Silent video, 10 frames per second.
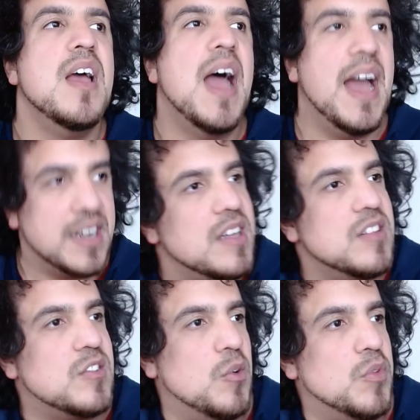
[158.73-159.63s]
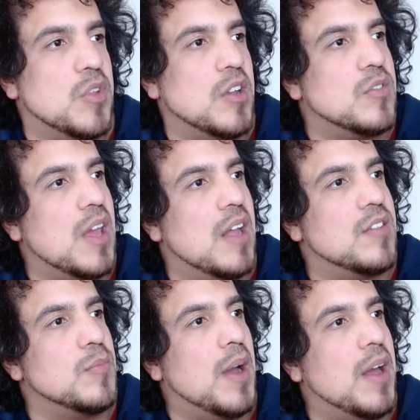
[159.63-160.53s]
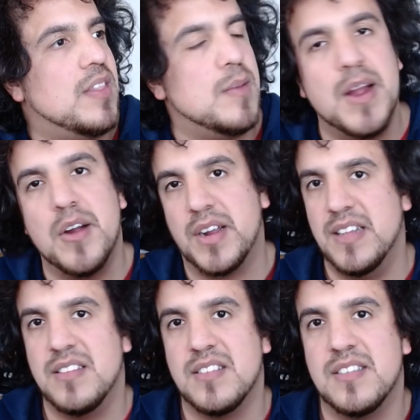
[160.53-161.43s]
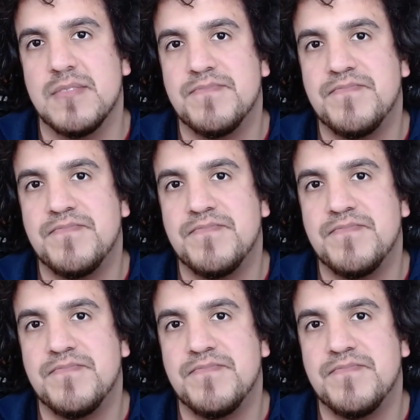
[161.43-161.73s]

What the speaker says: and Keystone was also canceled by the Americans.